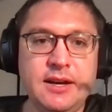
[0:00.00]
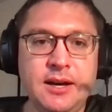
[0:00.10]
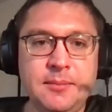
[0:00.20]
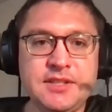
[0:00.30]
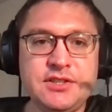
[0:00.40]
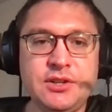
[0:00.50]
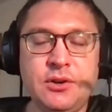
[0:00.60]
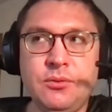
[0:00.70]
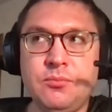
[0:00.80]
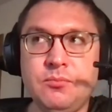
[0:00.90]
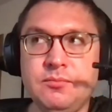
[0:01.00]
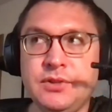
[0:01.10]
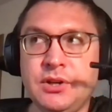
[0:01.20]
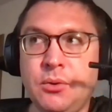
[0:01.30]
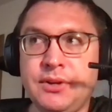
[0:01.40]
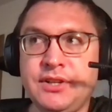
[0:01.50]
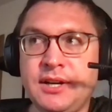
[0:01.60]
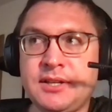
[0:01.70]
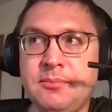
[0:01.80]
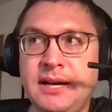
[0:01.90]
Um, and so, you know, when we
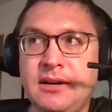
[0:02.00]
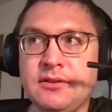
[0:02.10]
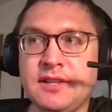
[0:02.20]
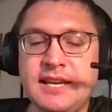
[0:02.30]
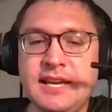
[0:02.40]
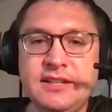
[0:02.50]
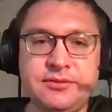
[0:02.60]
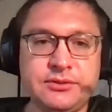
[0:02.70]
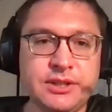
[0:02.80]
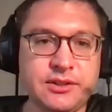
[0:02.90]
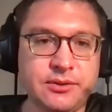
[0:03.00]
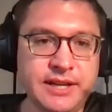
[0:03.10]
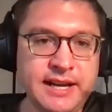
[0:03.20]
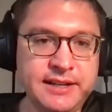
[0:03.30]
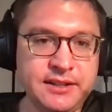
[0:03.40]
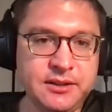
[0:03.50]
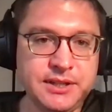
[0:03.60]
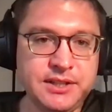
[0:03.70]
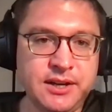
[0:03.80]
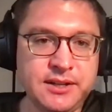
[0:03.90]
talked about the case for a creator,
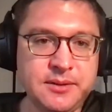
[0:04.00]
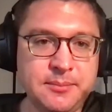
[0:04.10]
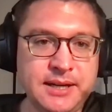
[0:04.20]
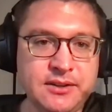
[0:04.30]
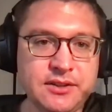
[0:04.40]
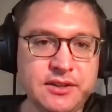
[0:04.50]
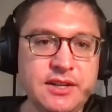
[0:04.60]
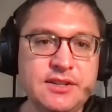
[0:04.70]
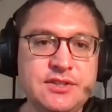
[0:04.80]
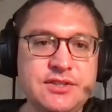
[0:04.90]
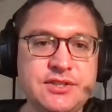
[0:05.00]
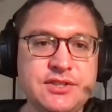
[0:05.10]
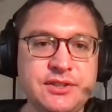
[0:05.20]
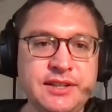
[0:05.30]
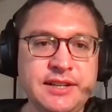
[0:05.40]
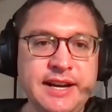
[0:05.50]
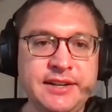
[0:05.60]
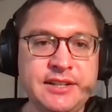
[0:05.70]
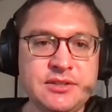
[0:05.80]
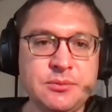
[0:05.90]
we talked about certain
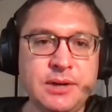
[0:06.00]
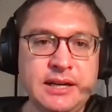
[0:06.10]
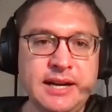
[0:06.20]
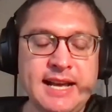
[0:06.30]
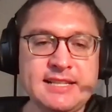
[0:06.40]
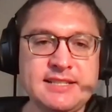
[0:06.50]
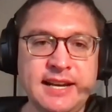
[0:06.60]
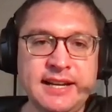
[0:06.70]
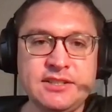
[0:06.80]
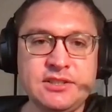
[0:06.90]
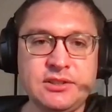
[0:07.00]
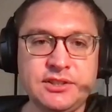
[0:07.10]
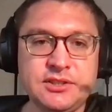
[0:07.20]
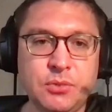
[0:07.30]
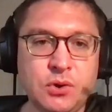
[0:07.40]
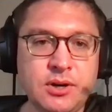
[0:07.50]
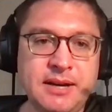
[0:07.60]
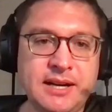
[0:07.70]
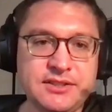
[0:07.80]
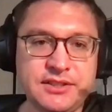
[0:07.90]
areas where as science learns more
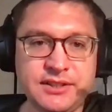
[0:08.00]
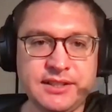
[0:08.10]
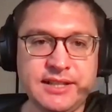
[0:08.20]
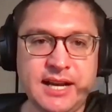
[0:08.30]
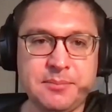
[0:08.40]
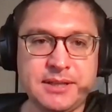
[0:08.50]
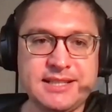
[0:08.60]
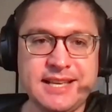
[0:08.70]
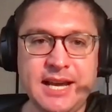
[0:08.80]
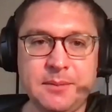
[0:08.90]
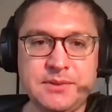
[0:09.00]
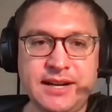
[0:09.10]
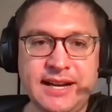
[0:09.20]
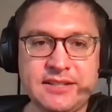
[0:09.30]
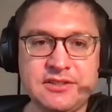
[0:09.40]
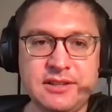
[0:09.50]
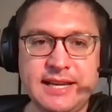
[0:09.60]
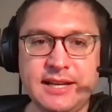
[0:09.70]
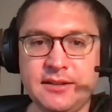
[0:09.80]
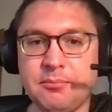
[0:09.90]
about certain topics, the gaps are actually
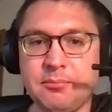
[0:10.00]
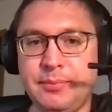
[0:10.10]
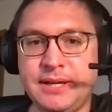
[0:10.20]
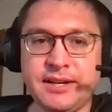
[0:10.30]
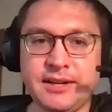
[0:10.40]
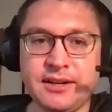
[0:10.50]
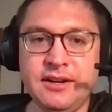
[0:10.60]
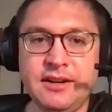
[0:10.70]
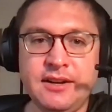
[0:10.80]
getting bigger.